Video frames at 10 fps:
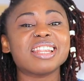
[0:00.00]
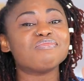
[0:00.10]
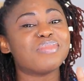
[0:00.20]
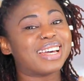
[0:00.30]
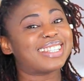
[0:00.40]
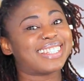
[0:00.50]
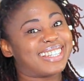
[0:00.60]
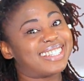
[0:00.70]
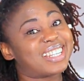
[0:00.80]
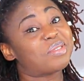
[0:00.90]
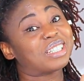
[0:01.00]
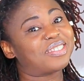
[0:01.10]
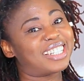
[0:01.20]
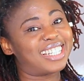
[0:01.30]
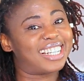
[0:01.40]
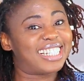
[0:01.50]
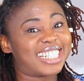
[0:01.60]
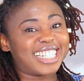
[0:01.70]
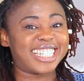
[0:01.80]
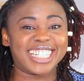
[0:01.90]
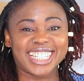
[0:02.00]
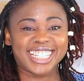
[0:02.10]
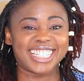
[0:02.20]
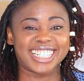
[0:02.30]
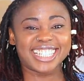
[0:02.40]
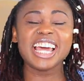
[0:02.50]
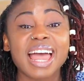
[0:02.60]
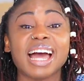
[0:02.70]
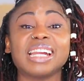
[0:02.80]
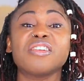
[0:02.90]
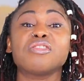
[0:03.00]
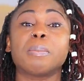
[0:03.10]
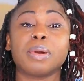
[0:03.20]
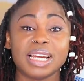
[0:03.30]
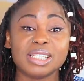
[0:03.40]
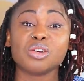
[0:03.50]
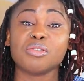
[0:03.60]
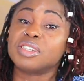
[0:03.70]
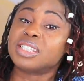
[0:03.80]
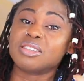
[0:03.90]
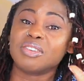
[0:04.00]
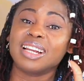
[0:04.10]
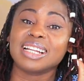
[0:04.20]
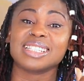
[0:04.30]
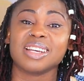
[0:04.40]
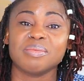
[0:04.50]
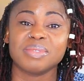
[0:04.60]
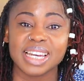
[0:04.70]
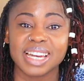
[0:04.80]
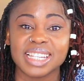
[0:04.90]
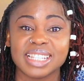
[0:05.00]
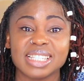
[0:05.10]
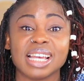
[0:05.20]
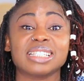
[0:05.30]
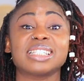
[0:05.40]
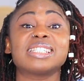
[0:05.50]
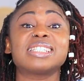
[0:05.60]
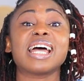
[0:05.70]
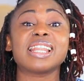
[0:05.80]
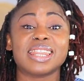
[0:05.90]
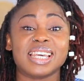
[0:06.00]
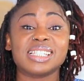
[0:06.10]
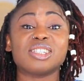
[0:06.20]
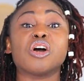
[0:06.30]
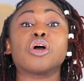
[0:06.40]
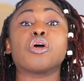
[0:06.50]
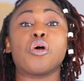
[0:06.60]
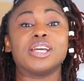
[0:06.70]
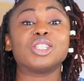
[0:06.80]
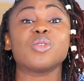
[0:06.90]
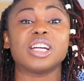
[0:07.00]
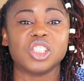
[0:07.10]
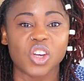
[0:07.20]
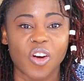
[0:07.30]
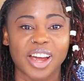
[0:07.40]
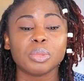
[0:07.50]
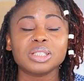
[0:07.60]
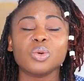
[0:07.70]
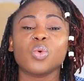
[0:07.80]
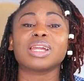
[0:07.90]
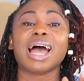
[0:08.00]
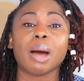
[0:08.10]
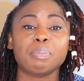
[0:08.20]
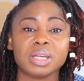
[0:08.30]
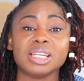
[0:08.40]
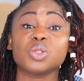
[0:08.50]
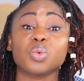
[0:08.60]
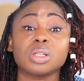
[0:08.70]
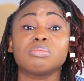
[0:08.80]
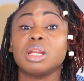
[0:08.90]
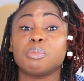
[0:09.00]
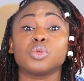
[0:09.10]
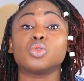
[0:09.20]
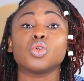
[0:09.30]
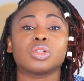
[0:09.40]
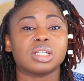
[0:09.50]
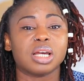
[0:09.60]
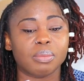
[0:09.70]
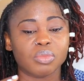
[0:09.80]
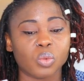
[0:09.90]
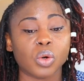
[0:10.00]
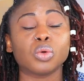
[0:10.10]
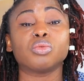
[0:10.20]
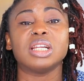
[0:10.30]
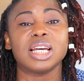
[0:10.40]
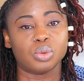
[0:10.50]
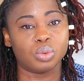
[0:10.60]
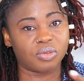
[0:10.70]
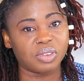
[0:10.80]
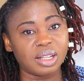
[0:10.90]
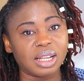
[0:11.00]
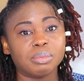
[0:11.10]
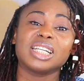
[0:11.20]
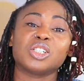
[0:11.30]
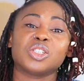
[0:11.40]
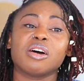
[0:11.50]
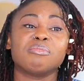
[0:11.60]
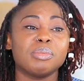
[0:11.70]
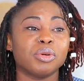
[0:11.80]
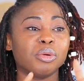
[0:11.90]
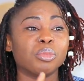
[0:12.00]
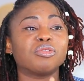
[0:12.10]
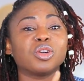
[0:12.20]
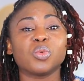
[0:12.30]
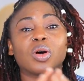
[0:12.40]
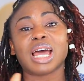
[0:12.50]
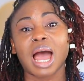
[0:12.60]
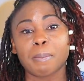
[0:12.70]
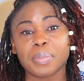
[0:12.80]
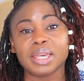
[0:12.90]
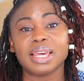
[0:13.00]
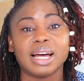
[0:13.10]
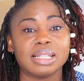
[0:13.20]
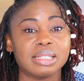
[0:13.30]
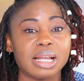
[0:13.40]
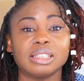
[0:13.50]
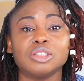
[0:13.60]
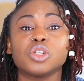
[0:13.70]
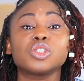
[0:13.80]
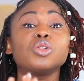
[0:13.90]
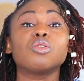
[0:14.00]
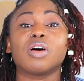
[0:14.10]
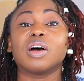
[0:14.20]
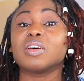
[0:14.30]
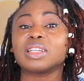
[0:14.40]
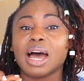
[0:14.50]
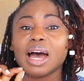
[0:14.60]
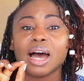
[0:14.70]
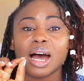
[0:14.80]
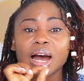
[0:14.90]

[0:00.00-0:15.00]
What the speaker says: 10 best things about Finland. And if you're planning to visit Finland someday, then these are 10 things you're going to enjoy. But the word happy is what many people do not want to relate with Finland. That they should have maybe removed the word happy and just look for another